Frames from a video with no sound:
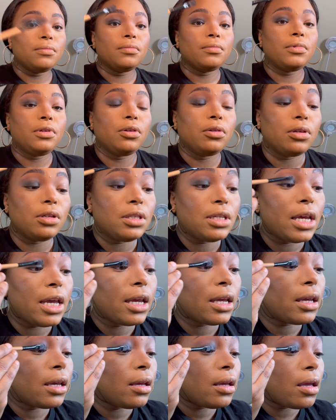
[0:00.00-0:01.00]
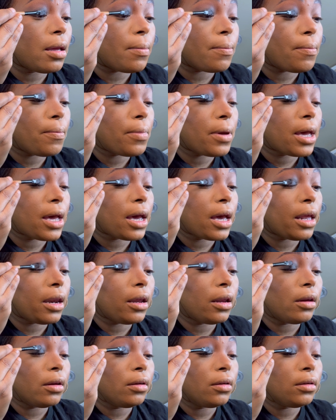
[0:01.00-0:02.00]
You're going to take it and pat
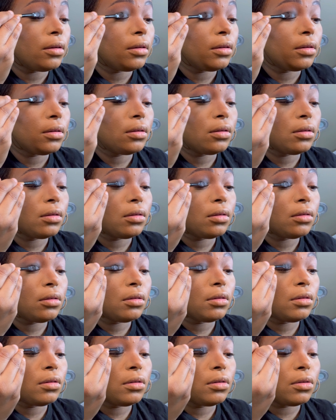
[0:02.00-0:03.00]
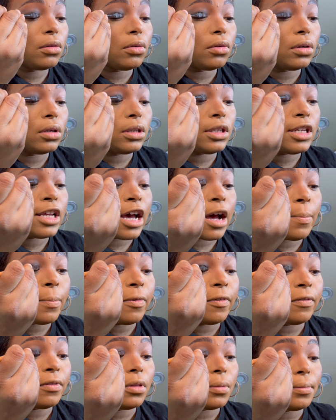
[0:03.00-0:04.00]
it on top
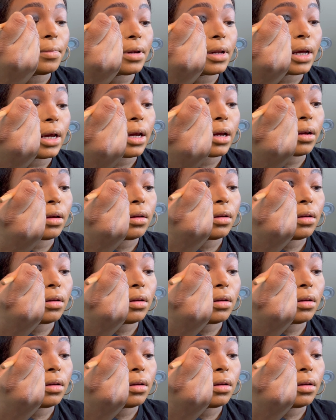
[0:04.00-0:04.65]
of the black.